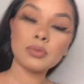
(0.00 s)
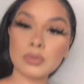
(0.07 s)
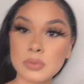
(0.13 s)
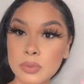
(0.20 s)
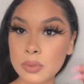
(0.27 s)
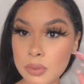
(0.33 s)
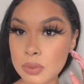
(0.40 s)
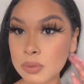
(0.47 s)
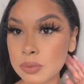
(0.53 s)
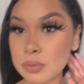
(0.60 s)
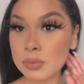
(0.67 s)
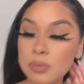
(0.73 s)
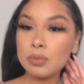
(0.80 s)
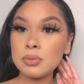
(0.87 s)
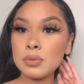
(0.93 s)
I know I've
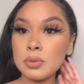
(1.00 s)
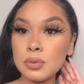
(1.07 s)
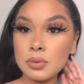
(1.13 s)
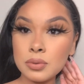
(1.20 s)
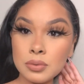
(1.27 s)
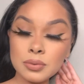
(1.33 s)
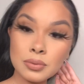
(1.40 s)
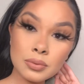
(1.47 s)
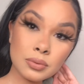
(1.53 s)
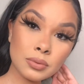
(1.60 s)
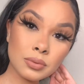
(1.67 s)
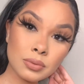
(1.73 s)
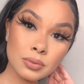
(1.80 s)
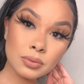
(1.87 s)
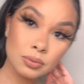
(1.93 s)
been gone for so
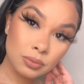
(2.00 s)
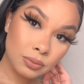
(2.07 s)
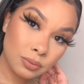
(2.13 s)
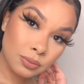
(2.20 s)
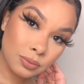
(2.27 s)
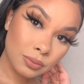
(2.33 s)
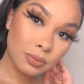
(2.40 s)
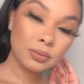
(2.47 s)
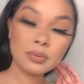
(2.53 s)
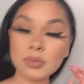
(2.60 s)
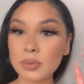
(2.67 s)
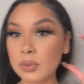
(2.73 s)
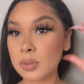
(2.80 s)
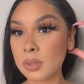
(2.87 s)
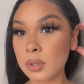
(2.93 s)
long, but
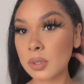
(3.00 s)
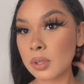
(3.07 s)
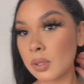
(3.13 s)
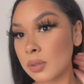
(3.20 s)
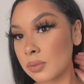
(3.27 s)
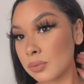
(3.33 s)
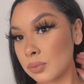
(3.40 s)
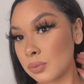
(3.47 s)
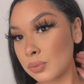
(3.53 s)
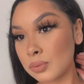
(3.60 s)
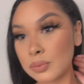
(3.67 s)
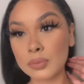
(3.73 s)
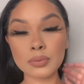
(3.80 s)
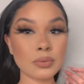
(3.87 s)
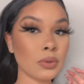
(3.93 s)
anyone who's
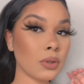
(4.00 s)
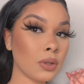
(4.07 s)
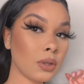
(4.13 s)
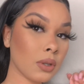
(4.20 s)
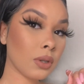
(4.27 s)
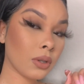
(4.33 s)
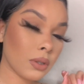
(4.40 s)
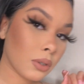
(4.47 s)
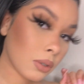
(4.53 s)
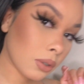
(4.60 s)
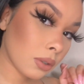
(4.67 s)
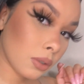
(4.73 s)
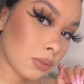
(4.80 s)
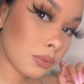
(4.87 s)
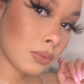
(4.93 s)
watching or returning
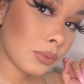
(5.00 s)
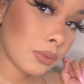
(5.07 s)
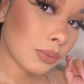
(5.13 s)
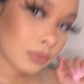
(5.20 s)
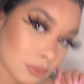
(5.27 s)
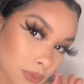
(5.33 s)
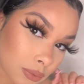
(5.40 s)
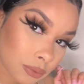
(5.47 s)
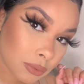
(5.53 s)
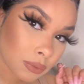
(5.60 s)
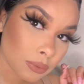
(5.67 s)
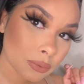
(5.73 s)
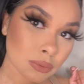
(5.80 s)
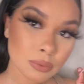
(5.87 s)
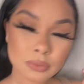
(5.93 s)
subscriber, thank you so
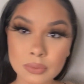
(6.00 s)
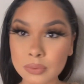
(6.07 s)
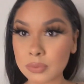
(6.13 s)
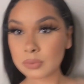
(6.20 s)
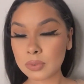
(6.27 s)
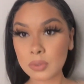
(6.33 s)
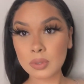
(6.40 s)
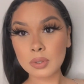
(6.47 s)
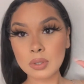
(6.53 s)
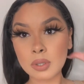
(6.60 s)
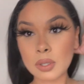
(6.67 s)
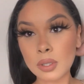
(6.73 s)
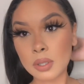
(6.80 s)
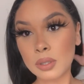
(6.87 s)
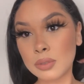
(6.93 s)
much, and I'll see you in my
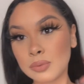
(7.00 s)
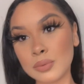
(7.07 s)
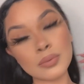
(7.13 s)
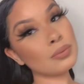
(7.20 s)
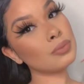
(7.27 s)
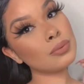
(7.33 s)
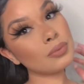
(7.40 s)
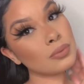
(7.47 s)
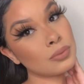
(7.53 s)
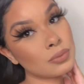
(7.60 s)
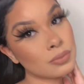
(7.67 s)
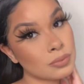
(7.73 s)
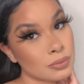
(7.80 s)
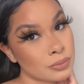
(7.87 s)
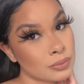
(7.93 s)
next
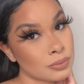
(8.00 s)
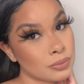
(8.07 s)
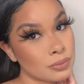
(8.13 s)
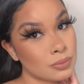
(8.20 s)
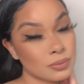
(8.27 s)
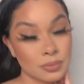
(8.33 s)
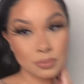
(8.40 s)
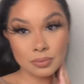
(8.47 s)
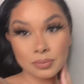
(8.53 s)
video. Bye.